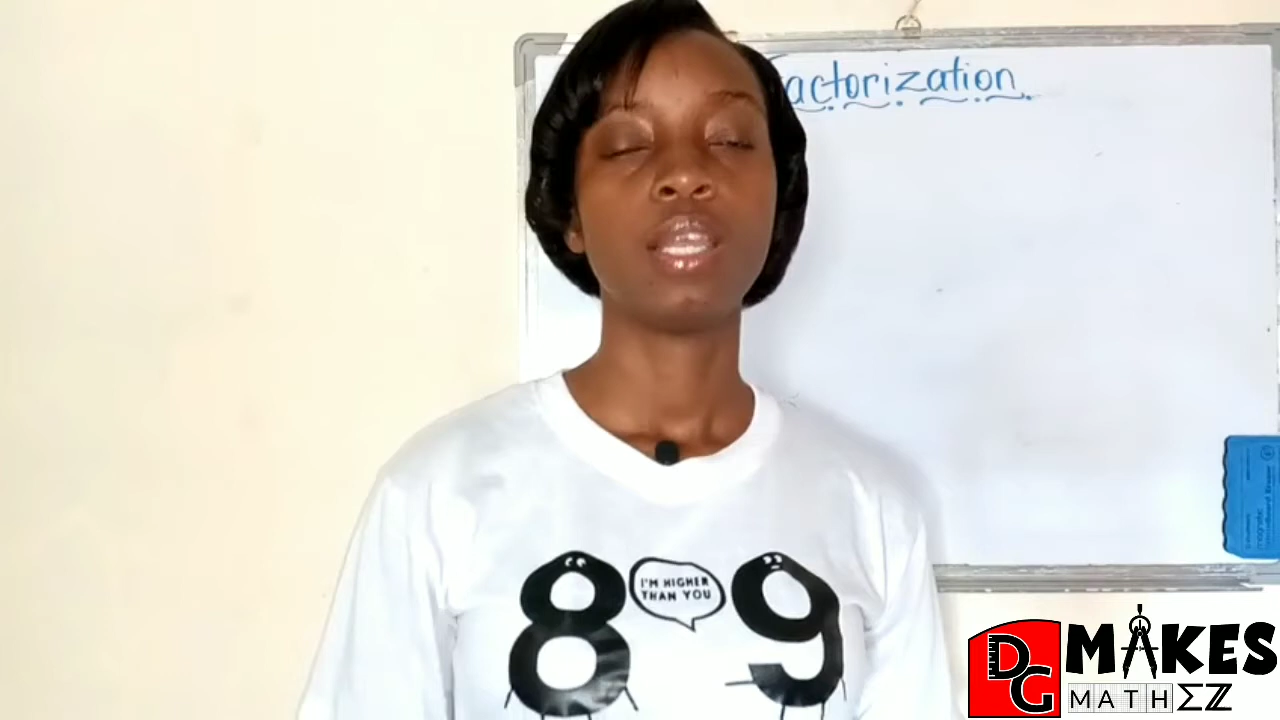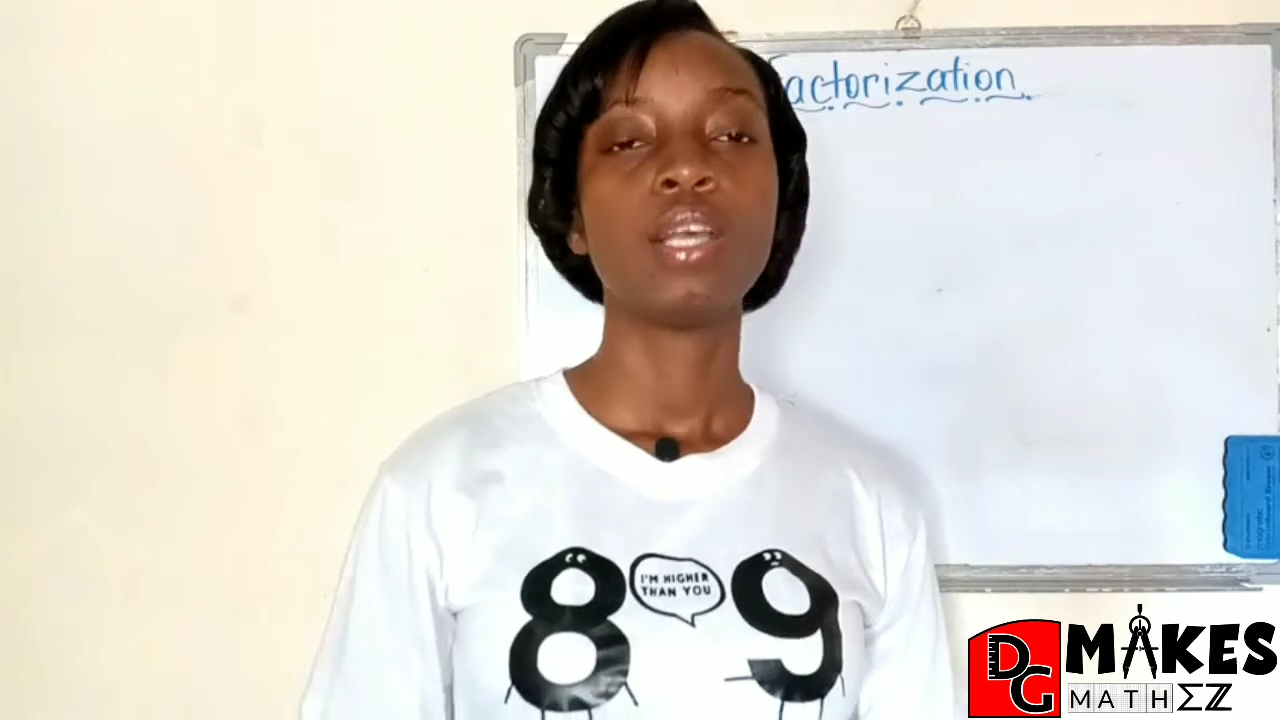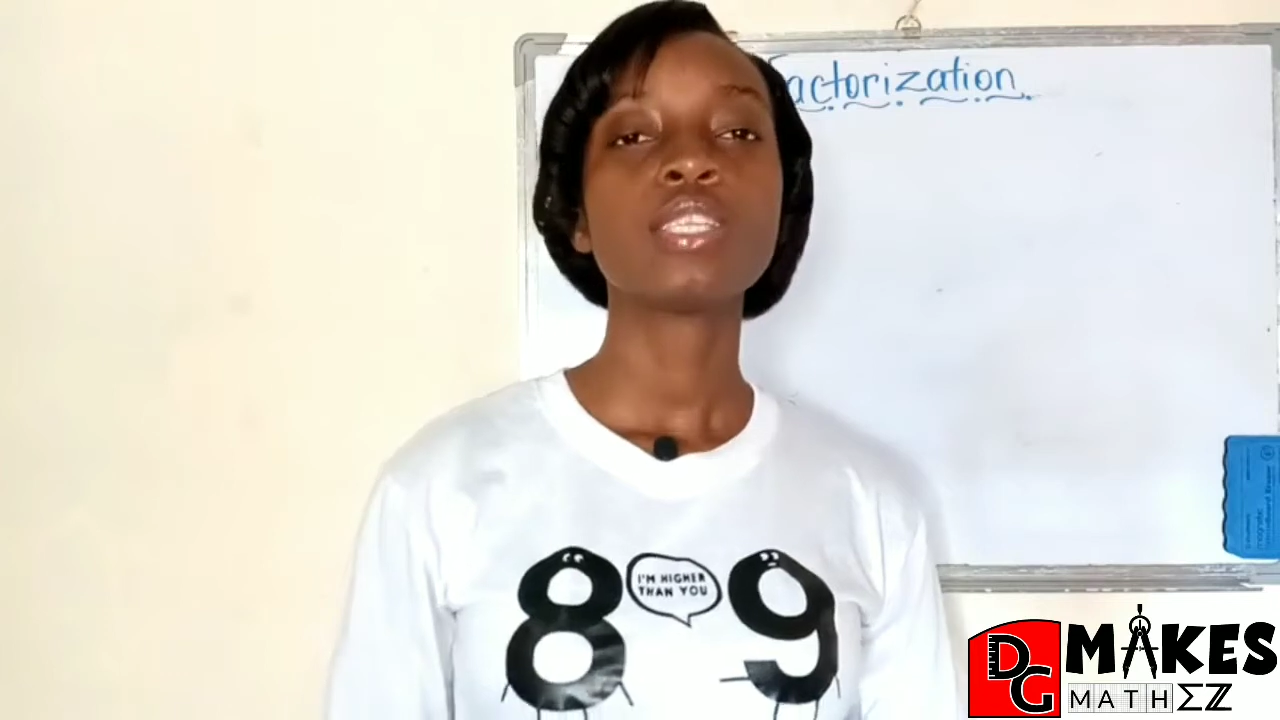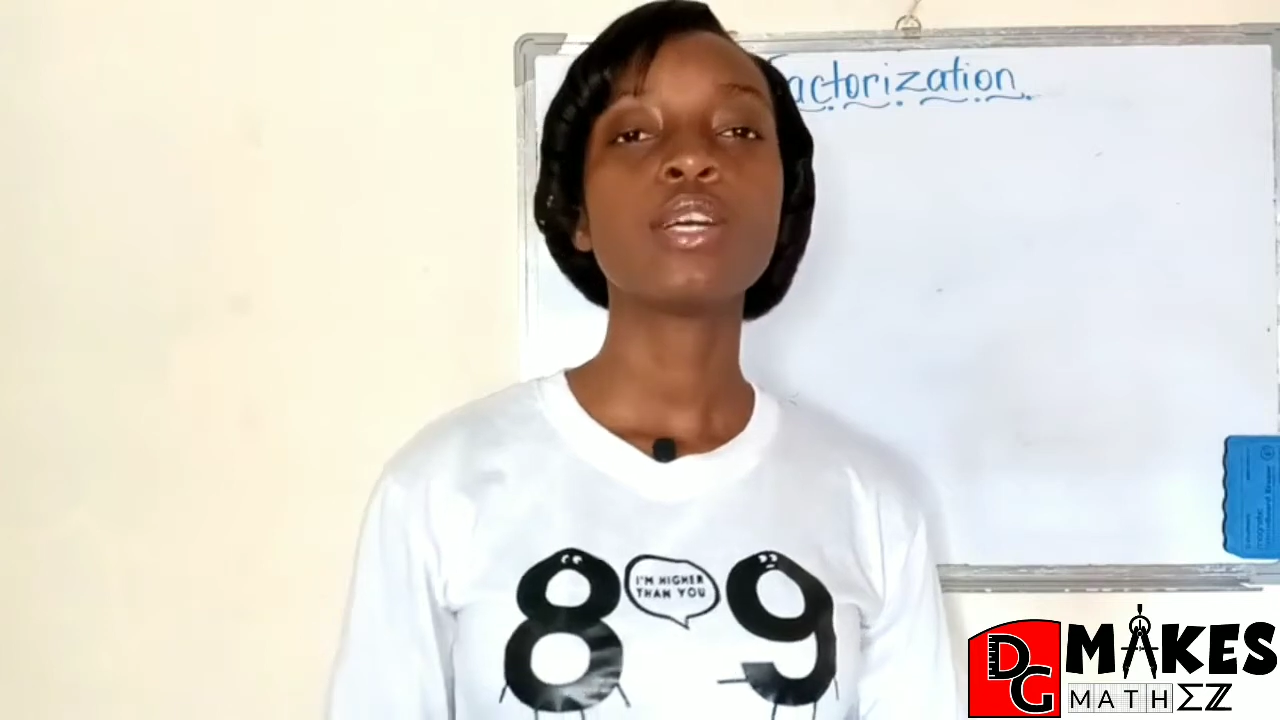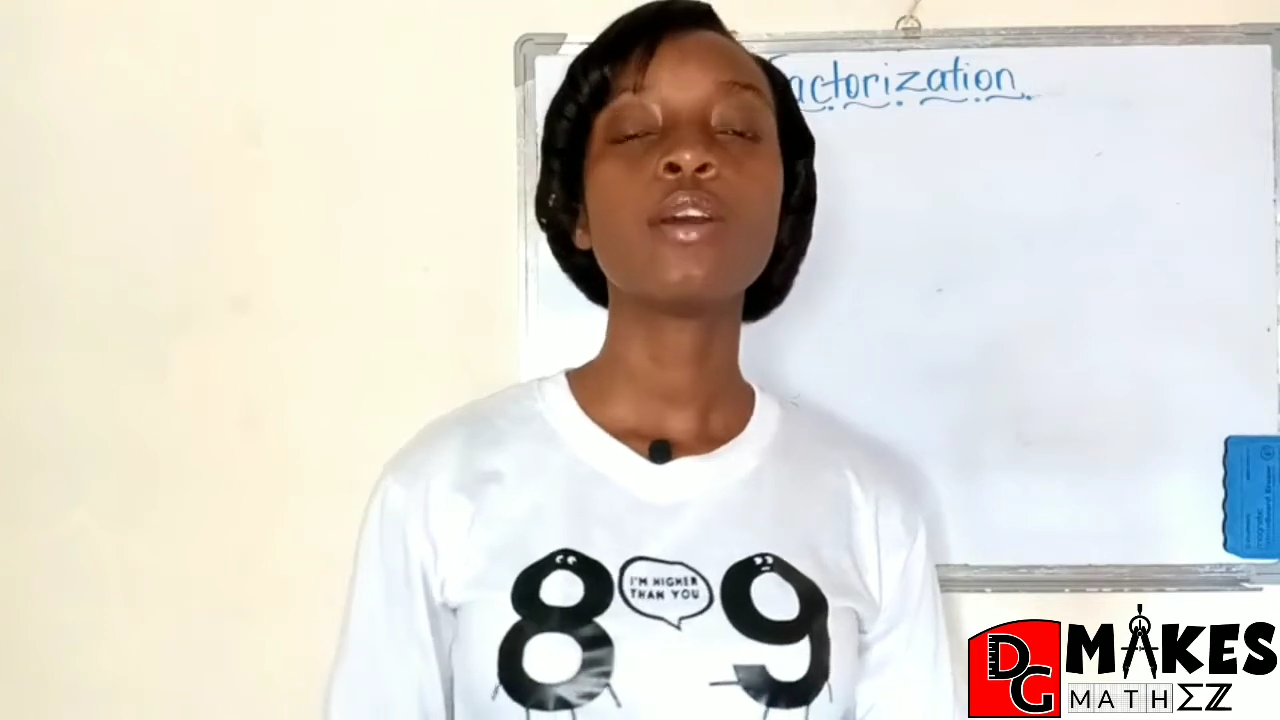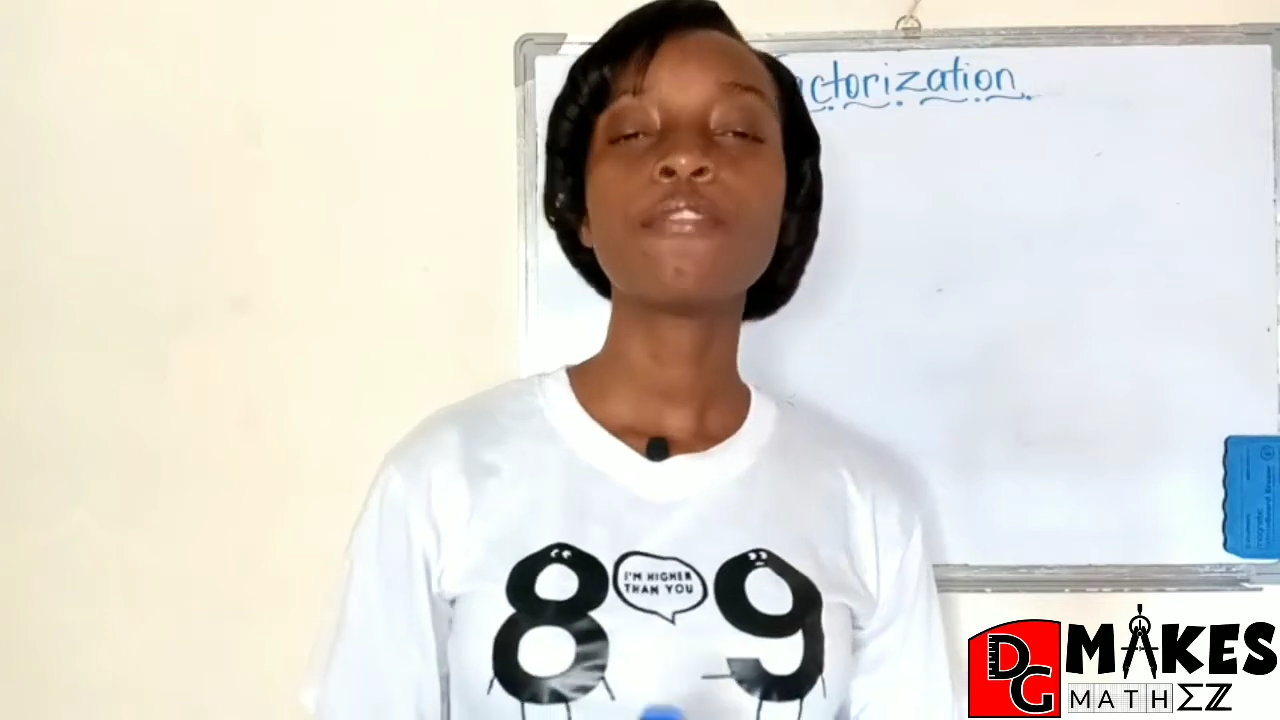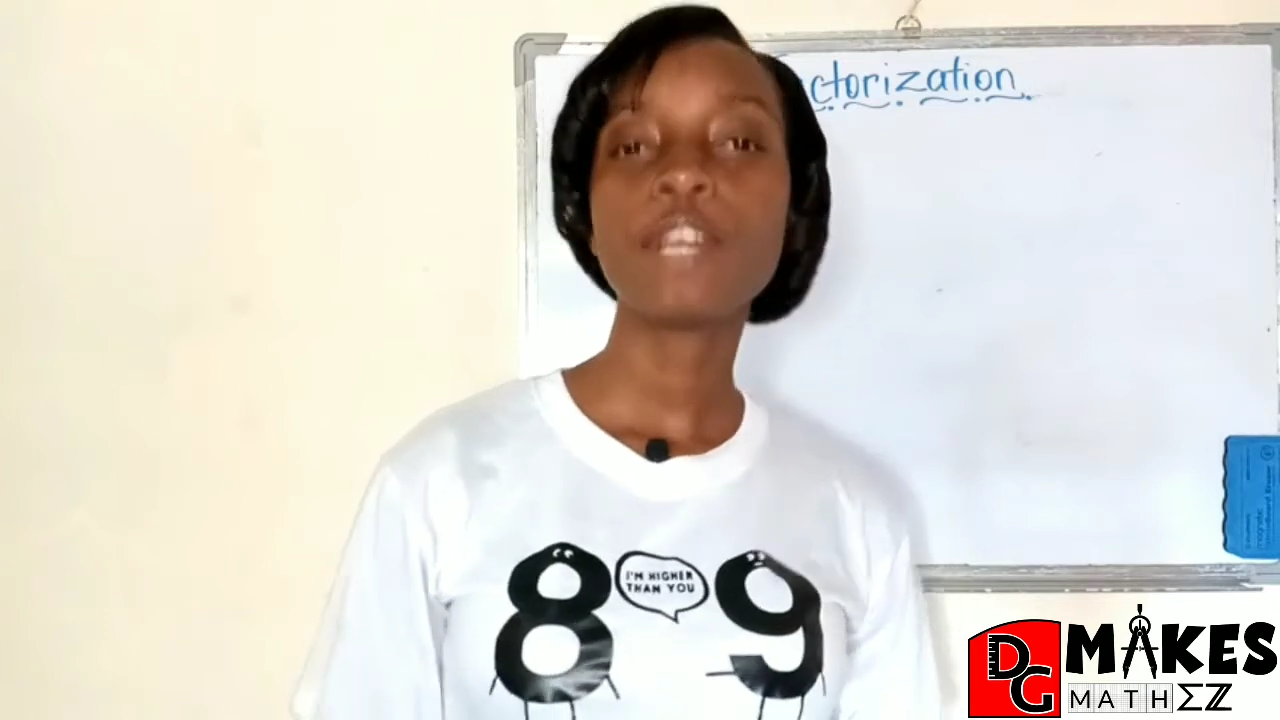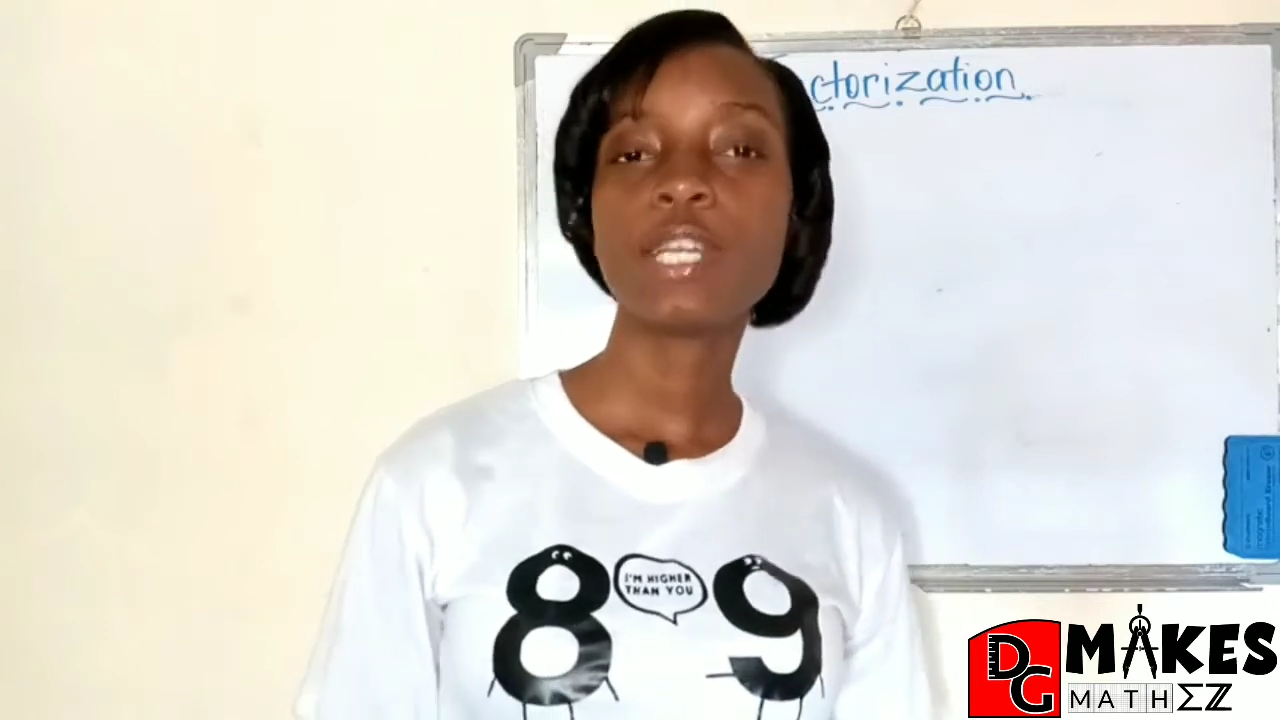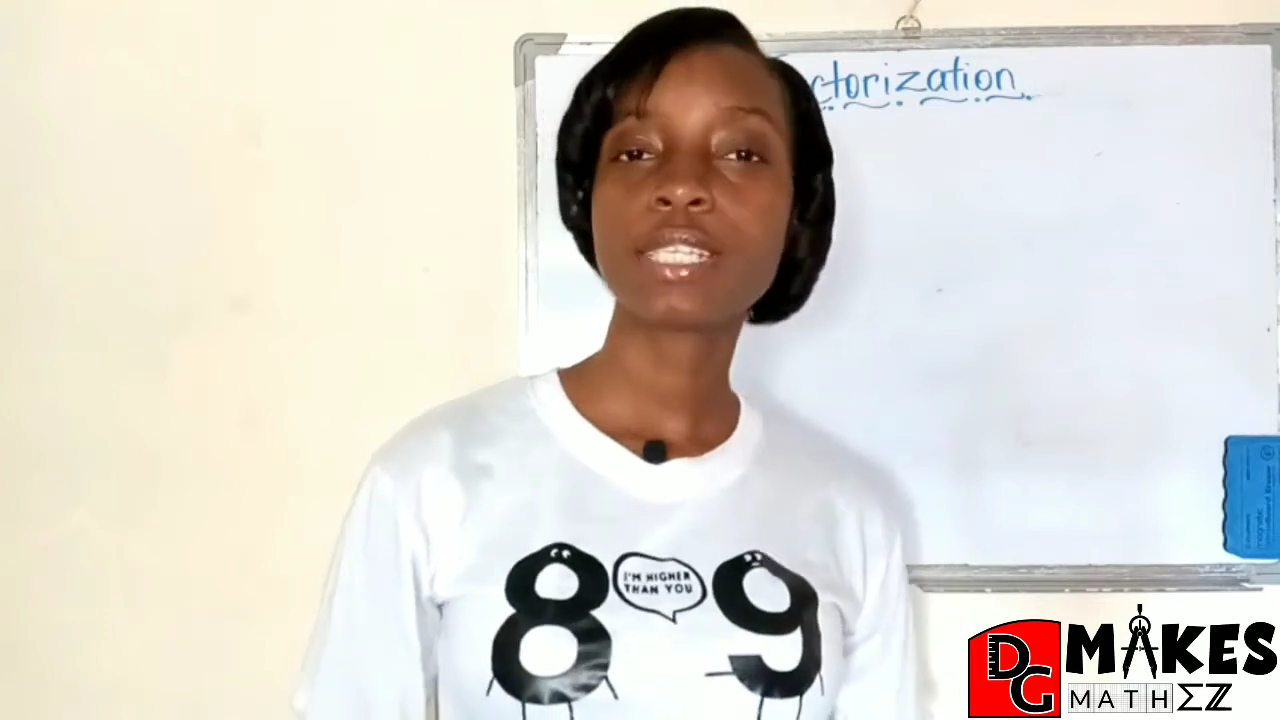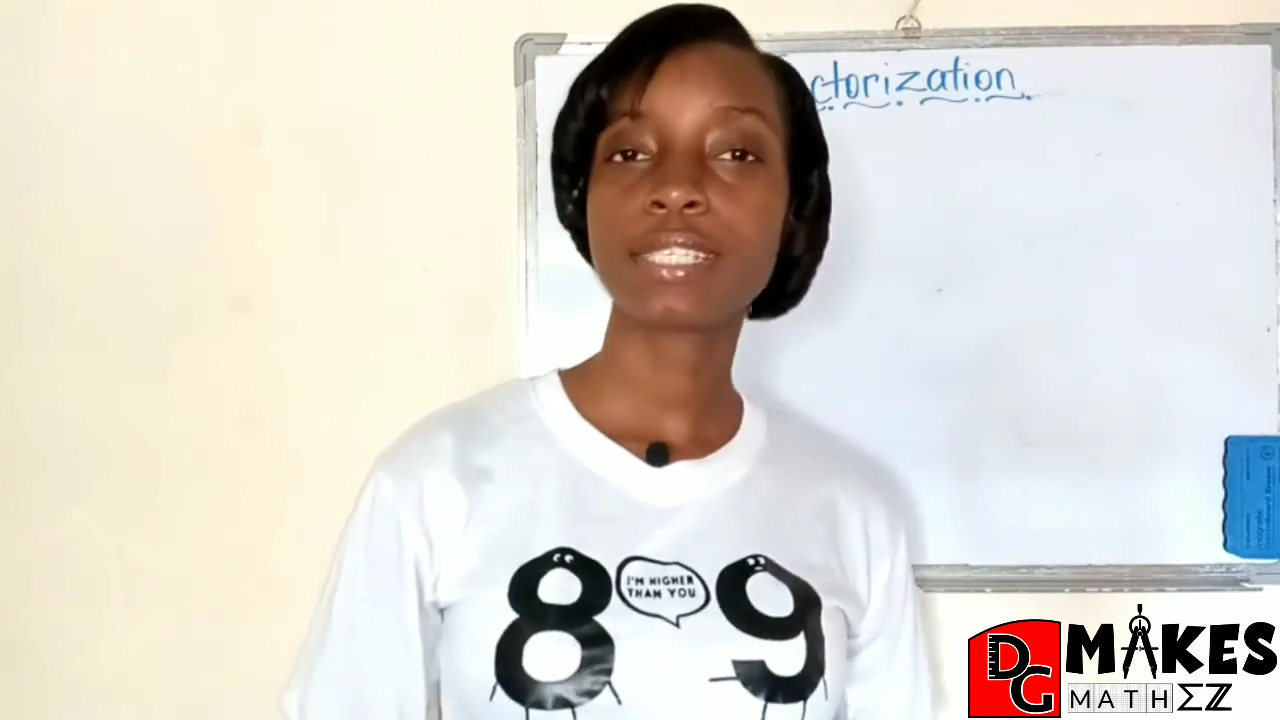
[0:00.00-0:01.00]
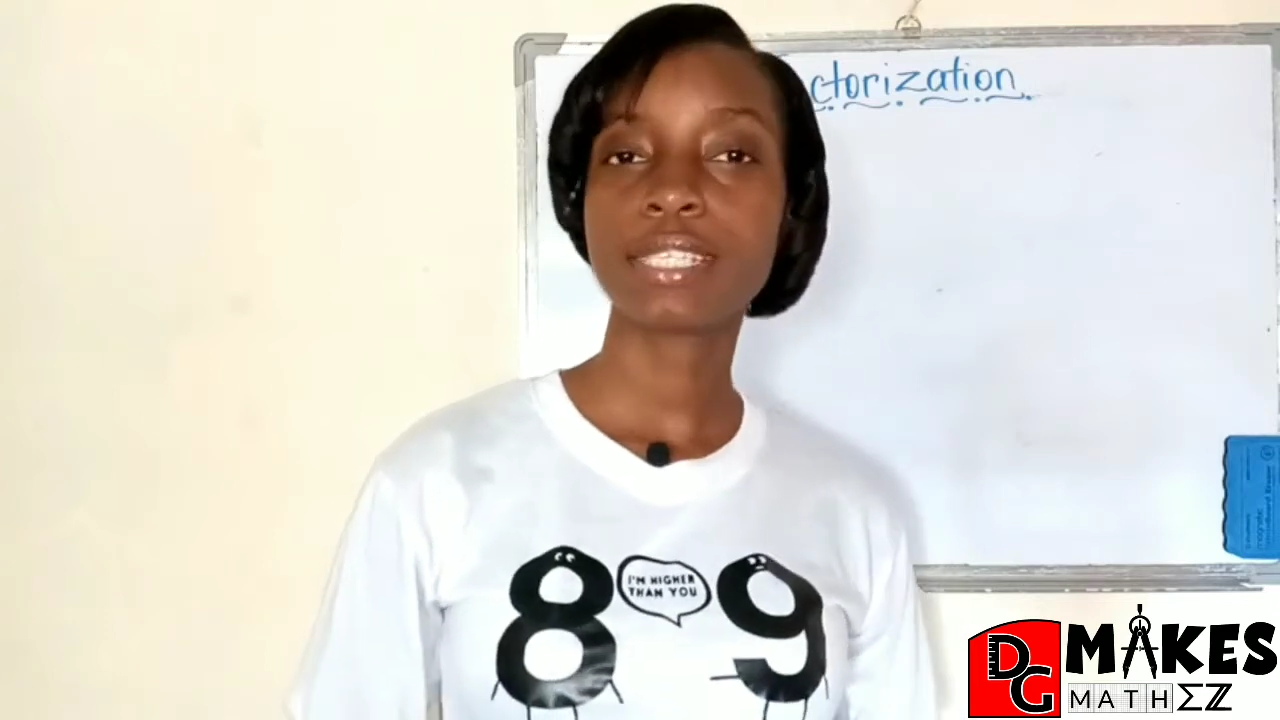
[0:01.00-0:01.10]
So our first